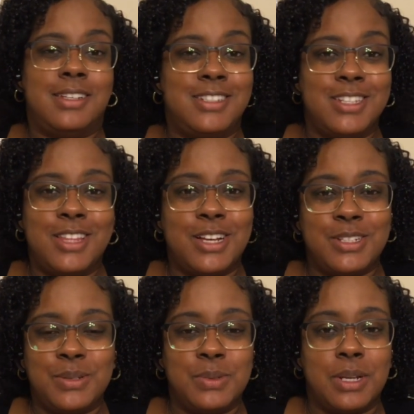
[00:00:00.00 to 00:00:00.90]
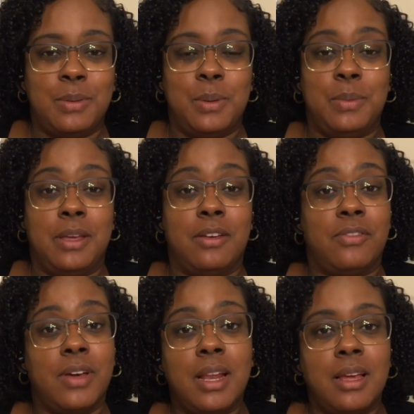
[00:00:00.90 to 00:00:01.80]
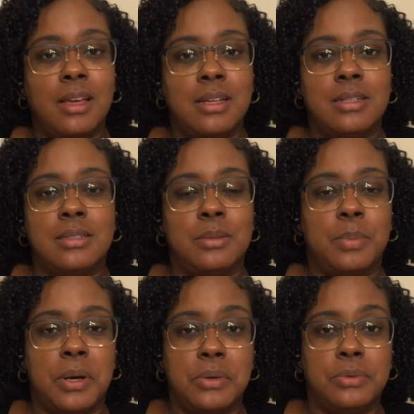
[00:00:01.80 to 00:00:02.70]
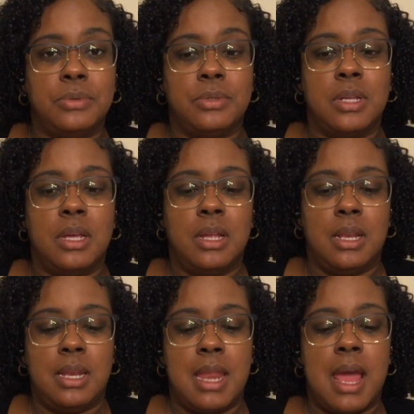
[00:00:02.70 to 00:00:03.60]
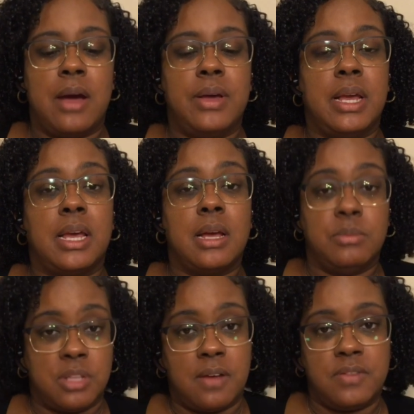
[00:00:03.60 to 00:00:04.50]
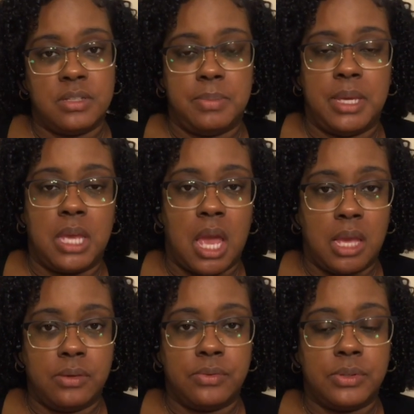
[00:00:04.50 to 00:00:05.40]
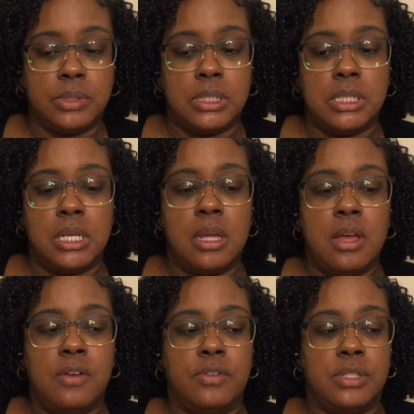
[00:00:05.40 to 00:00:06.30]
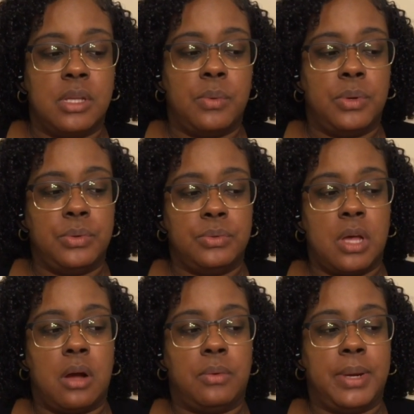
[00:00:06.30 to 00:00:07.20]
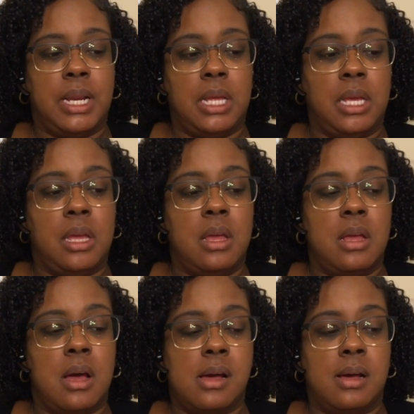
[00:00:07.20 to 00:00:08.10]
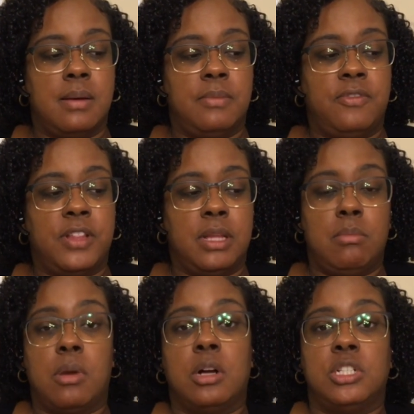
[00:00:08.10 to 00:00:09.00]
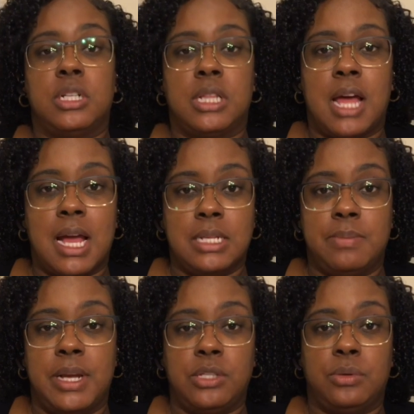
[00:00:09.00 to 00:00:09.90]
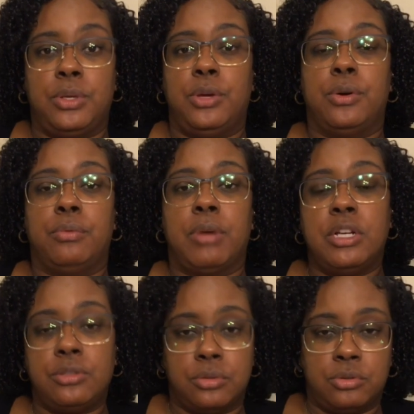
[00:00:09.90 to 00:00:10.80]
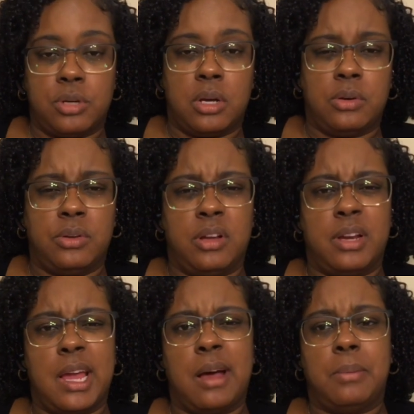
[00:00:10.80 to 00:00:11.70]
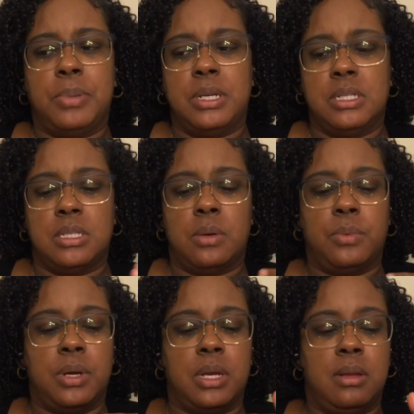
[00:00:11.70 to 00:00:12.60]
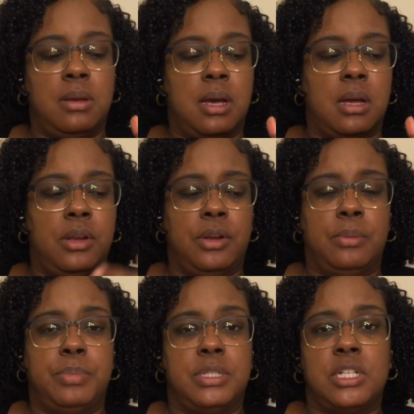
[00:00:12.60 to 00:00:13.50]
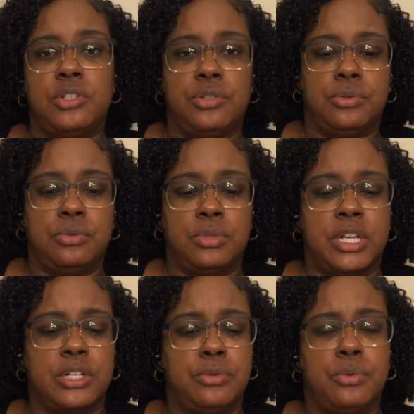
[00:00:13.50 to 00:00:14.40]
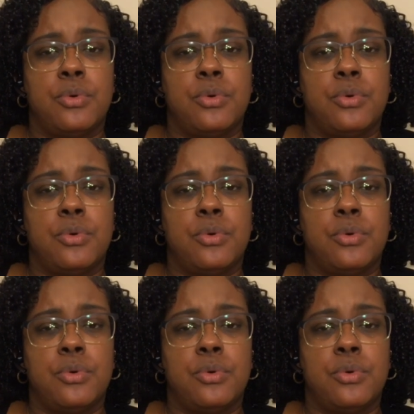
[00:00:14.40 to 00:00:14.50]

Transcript: She thought she was going to be being funny, and suppose now it comes off as being hateful. And for someone who's already feeling marginalized based on your racial struggle, you're now putting someone under potential sexual